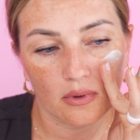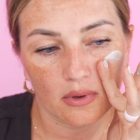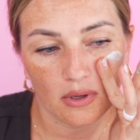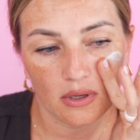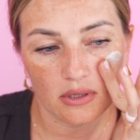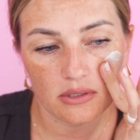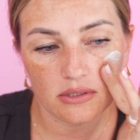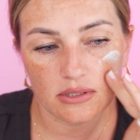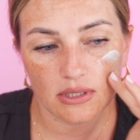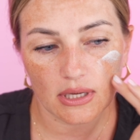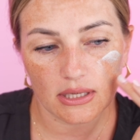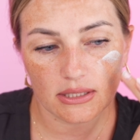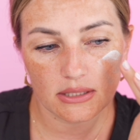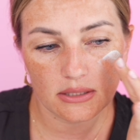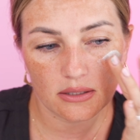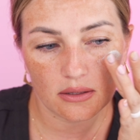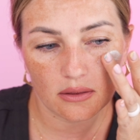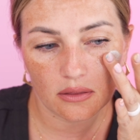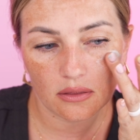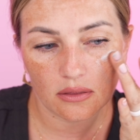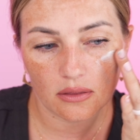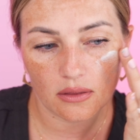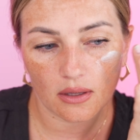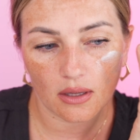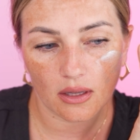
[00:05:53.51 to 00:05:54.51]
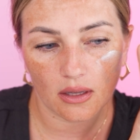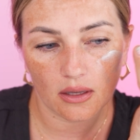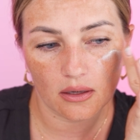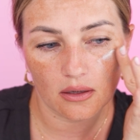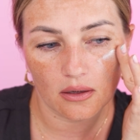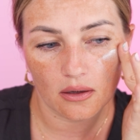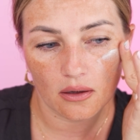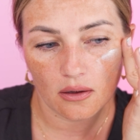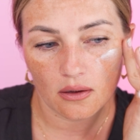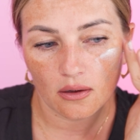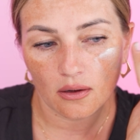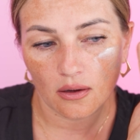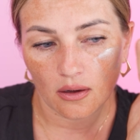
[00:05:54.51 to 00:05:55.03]
It says
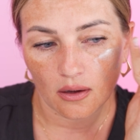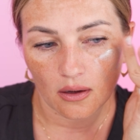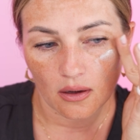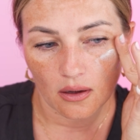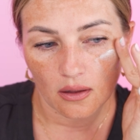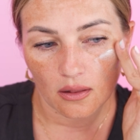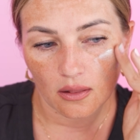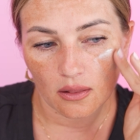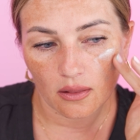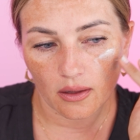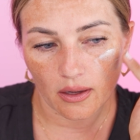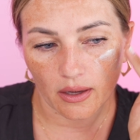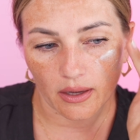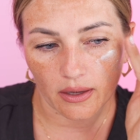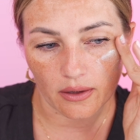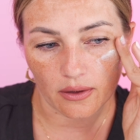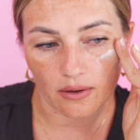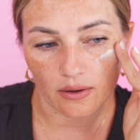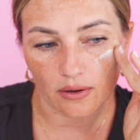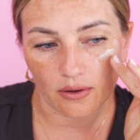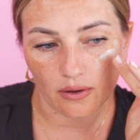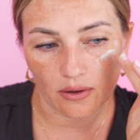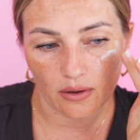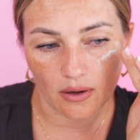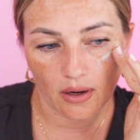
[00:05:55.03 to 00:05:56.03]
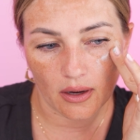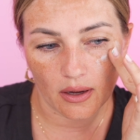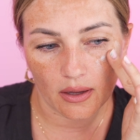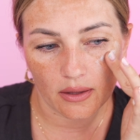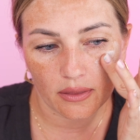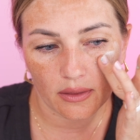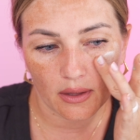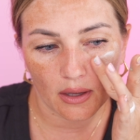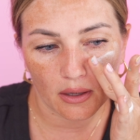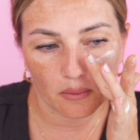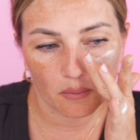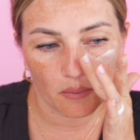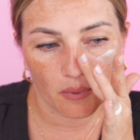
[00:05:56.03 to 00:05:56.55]
thin layer,
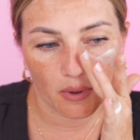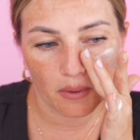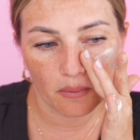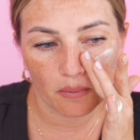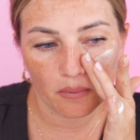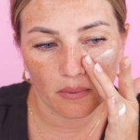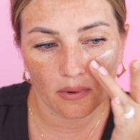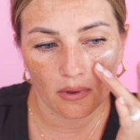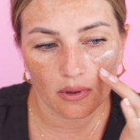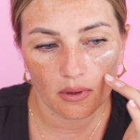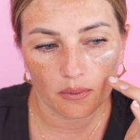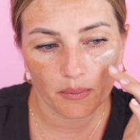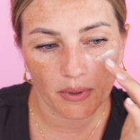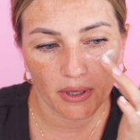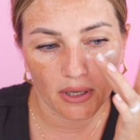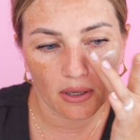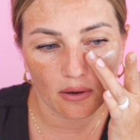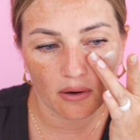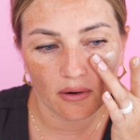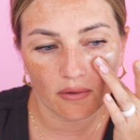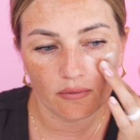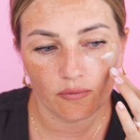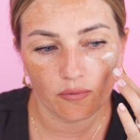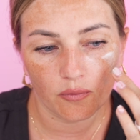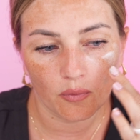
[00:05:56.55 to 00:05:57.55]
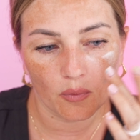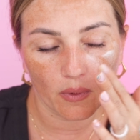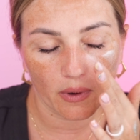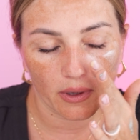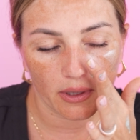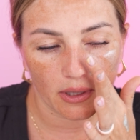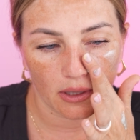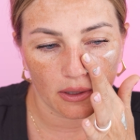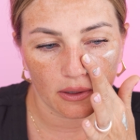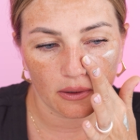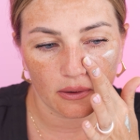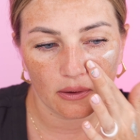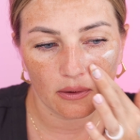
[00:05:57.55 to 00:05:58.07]
and then we will be
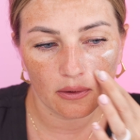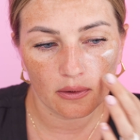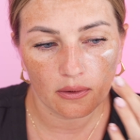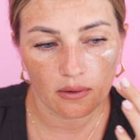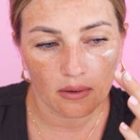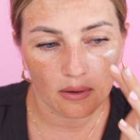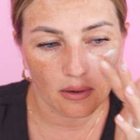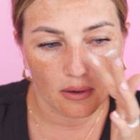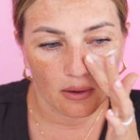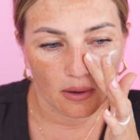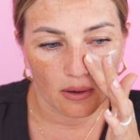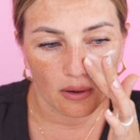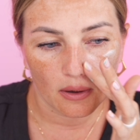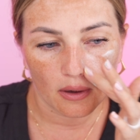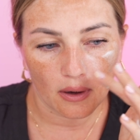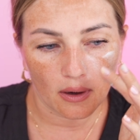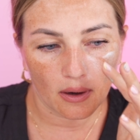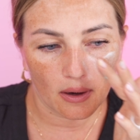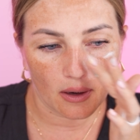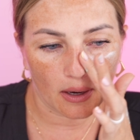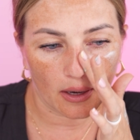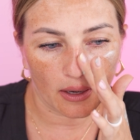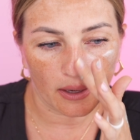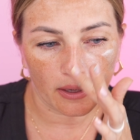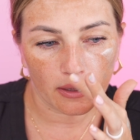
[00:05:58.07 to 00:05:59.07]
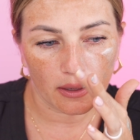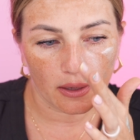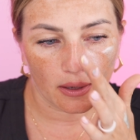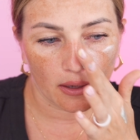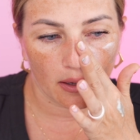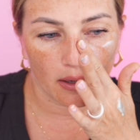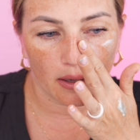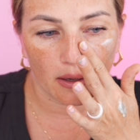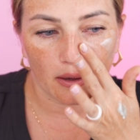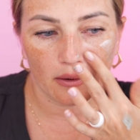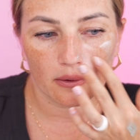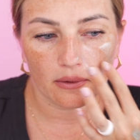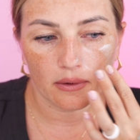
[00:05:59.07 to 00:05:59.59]
avoiding eye
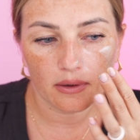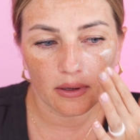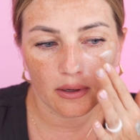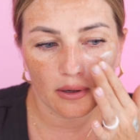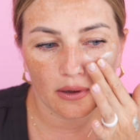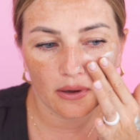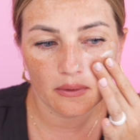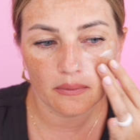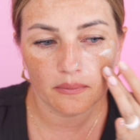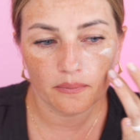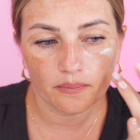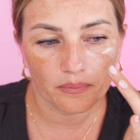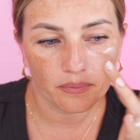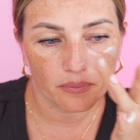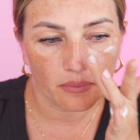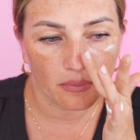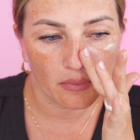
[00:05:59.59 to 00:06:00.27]
area.